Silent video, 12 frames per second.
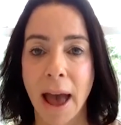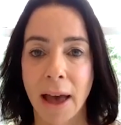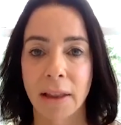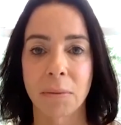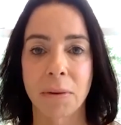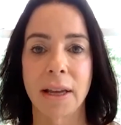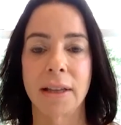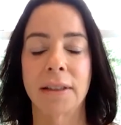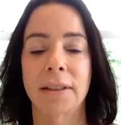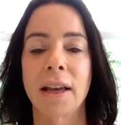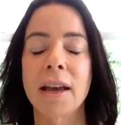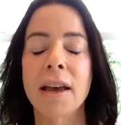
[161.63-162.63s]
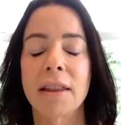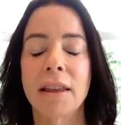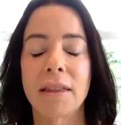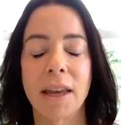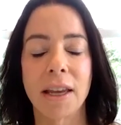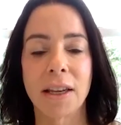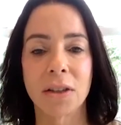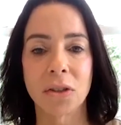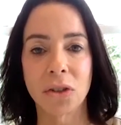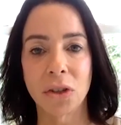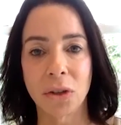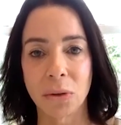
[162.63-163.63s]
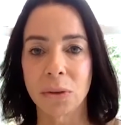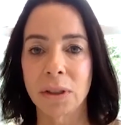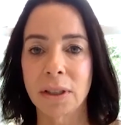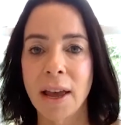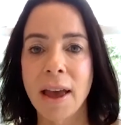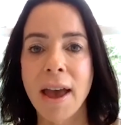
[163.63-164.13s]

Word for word: pathways that they can choose,